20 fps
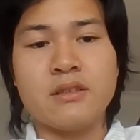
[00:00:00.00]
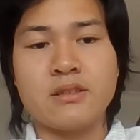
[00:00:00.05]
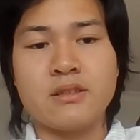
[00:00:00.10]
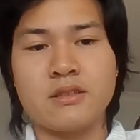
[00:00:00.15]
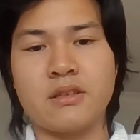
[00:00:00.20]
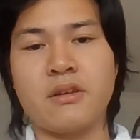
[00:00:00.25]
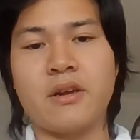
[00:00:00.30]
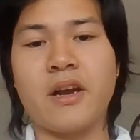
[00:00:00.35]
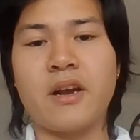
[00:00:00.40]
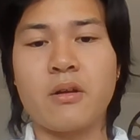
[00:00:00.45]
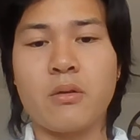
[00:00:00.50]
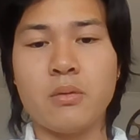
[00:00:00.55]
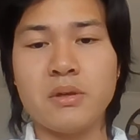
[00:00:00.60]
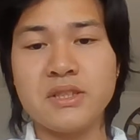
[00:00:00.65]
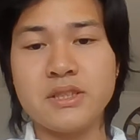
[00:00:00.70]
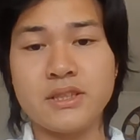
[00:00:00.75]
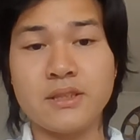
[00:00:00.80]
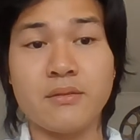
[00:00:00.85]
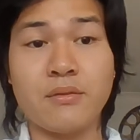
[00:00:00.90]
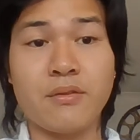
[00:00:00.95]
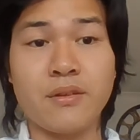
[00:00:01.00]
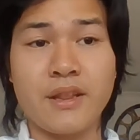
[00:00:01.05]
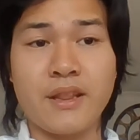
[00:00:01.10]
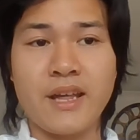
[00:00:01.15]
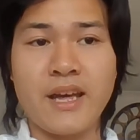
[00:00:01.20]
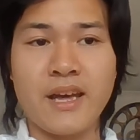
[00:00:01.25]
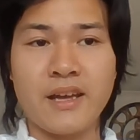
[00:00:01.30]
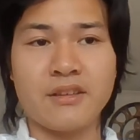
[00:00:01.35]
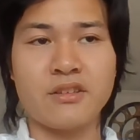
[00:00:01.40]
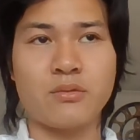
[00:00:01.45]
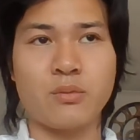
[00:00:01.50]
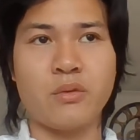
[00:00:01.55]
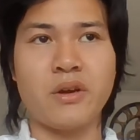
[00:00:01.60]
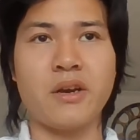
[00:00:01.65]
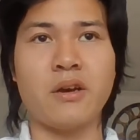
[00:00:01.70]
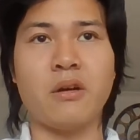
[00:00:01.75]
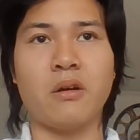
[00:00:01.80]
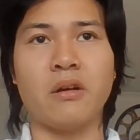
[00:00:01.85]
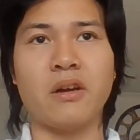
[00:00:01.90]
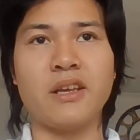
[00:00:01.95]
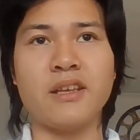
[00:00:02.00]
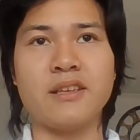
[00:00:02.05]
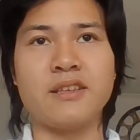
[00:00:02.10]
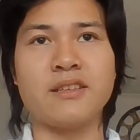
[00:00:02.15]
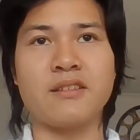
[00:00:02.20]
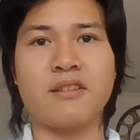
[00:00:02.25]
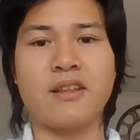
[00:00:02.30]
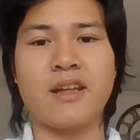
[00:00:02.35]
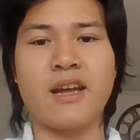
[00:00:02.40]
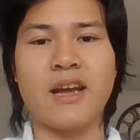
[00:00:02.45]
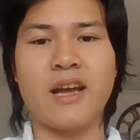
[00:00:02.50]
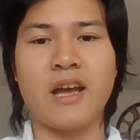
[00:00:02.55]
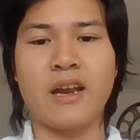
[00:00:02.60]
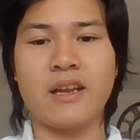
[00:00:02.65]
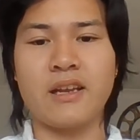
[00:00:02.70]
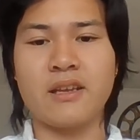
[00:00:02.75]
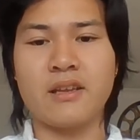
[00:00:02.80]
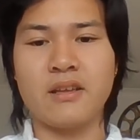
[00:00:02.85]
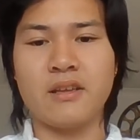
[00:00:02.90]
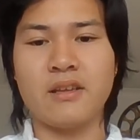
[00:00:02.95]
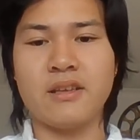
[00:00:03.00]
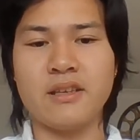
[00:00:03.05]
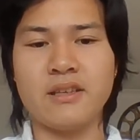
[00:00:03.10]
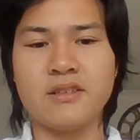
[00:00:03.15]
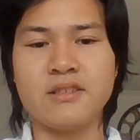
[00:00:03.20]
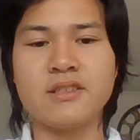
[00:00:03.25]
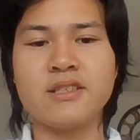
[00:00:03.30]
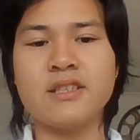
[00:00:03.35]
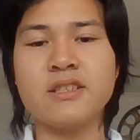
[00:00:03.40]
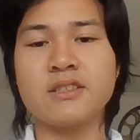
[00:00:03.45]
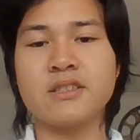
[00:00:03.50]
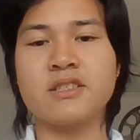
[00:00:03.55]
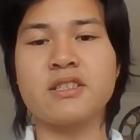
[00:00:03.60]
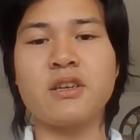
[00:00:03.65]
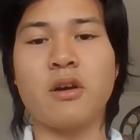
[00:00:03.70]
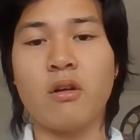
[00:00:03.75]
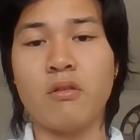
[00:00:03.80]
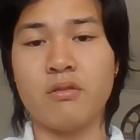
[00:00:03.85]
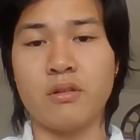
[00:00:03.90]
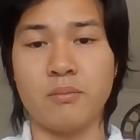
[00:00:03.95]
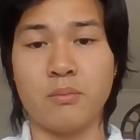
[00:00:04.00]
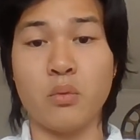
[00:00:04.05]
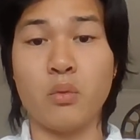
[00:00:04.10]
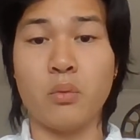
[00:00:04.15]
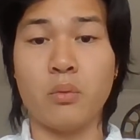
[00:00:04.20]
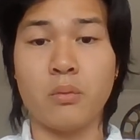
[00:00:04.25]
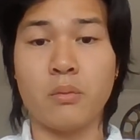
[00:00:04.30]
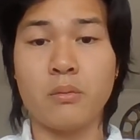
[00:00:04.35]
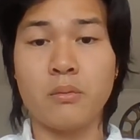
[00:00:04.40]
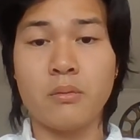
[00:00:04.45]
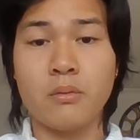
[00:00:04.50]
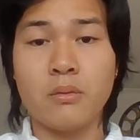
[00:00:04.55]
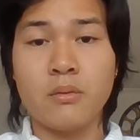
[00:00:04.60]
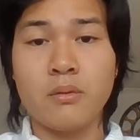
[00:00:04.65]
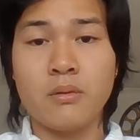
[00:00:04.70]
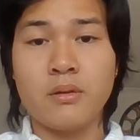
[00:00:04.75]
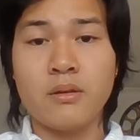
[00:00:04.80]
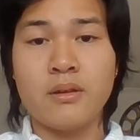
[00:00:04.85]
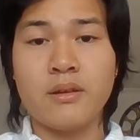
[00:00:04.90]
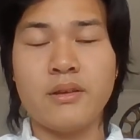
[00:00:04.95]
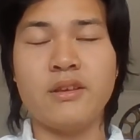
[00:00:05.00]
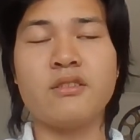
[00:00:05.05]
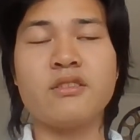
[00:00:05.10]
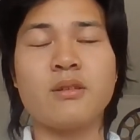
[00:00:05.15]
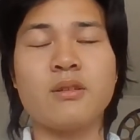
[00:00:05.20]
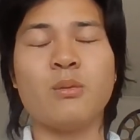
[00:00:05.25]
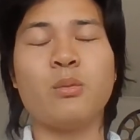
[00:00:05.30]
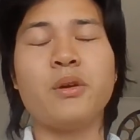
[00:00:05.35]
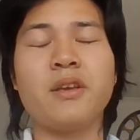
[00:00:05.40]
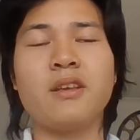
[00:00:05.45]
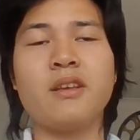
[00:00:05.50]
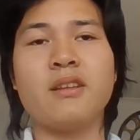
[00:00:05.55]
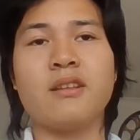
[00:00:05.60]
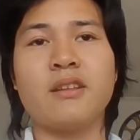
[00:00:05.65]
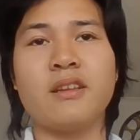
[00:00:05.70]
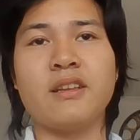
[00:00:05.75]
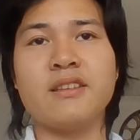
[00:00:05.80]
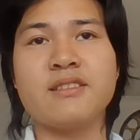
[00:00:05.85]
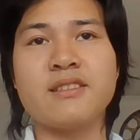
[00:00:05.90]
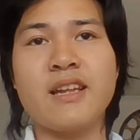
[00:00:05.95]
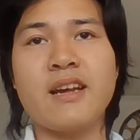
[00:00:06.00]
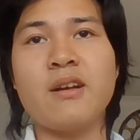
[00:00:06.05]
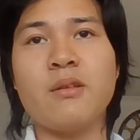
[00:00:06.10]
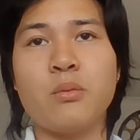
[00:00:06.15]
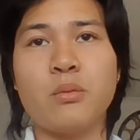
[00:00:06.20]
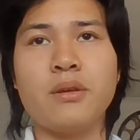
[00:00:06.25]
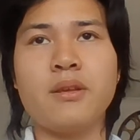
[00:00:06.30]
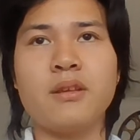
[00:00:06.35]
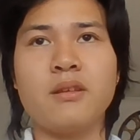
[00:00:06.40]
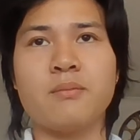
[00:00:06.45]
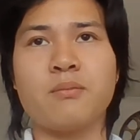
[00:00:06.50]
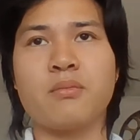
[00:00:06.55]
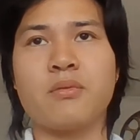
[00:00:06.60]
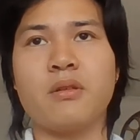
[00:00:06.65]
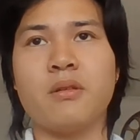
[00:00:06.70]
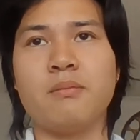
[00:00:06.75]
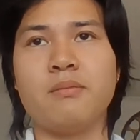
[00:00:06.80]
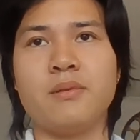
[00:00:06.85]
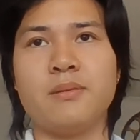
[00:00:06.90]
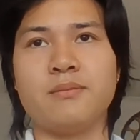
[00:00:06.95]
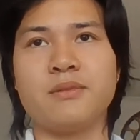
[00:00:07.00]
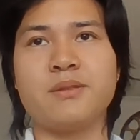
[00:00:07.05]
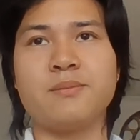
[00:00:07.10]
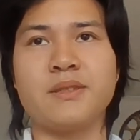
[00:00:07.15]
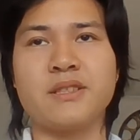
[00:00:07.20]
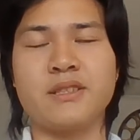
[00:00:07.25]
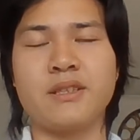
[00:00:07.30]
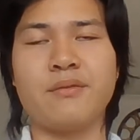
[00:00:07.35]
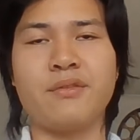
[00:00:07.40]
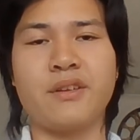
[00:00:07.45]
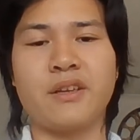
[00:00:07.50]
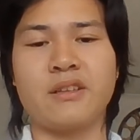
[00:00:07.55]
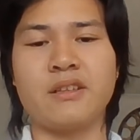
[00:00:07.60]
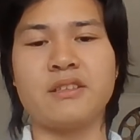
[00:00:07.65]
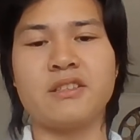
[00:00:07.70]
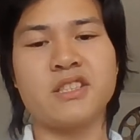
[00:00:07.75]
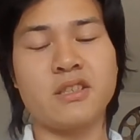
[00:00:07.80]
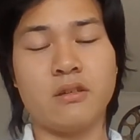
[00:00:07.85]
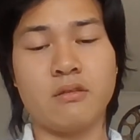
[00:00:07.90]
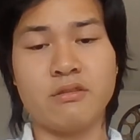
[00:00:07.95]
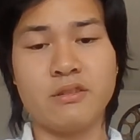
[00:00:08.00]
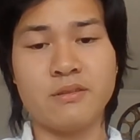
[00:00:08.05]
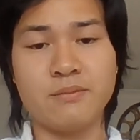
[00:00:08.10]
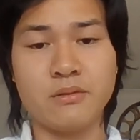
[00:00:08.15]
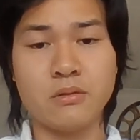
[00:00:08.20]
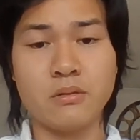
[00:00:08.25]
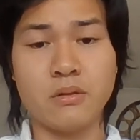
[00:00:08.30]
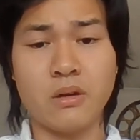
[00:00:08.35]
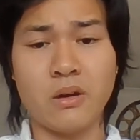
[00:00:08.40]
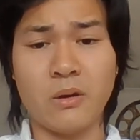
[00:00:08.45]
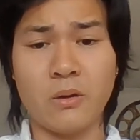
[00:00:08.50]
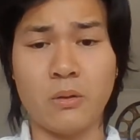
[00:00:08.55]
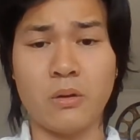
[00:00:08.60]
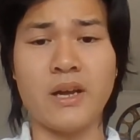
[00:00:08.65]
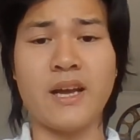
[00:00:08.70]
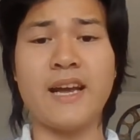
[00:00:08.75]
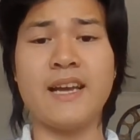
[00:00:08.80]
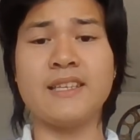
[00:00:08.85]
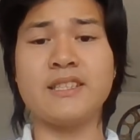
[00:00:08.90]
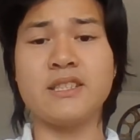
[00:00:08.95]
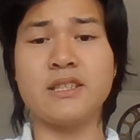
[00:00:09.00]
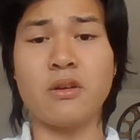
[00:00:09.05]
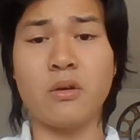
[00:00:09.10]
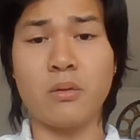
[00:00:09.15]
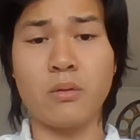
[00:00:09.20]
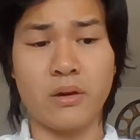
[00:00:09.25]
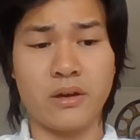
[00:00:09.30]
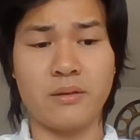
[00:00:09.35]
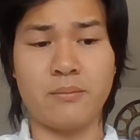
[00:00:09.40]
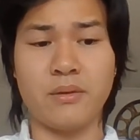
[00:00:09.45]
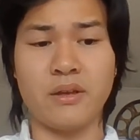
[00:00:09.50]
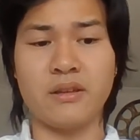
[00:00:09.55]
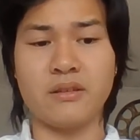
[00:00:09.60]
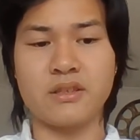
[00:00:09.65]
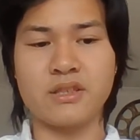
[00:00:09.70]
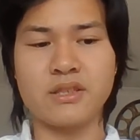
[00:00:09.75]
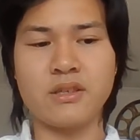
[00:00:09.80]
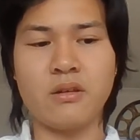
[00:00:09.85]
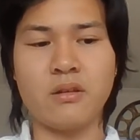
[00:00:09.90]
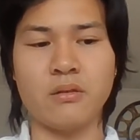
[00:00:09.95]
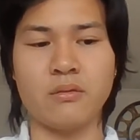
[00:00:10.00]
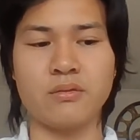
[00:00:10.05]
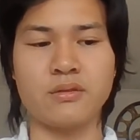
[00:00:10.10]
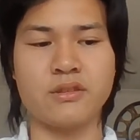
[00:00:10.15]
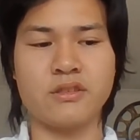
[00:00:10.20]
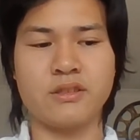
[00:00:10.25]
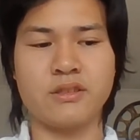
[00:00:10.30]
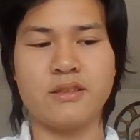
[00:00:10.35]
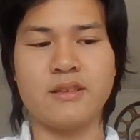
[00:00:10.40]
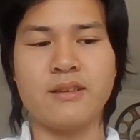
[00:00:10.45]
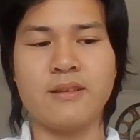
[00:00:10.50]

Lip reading: So a question for that as well is that is it solvable? Is that wicked problem specifically solvable, or has it already been solved?